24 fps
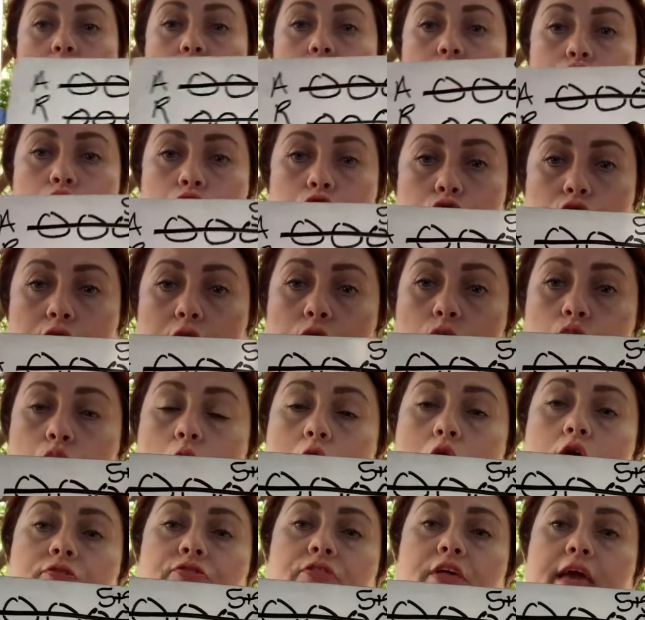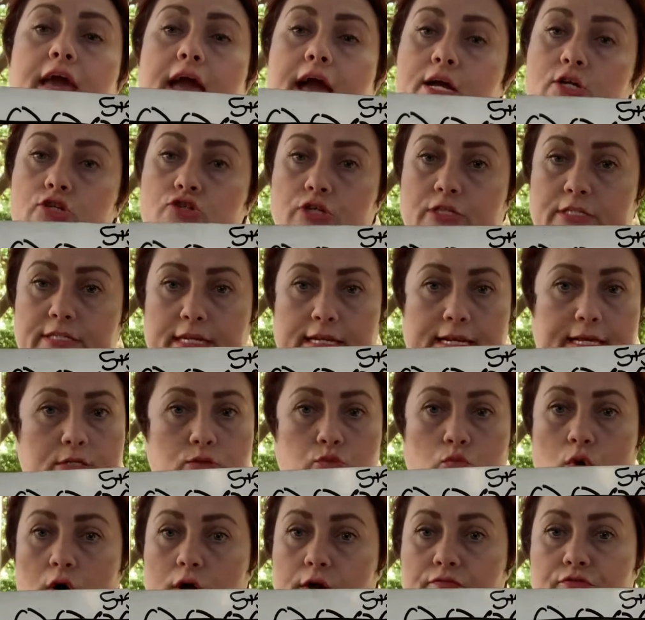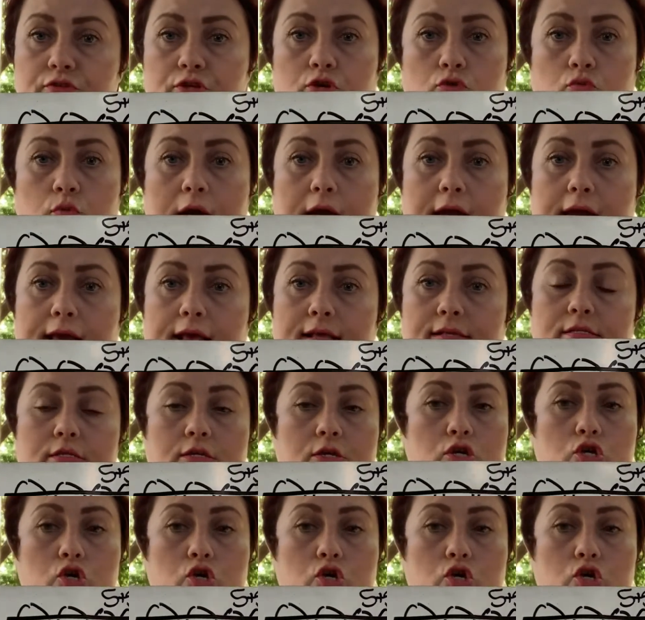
So you could work the extra sentence one of 2 ways.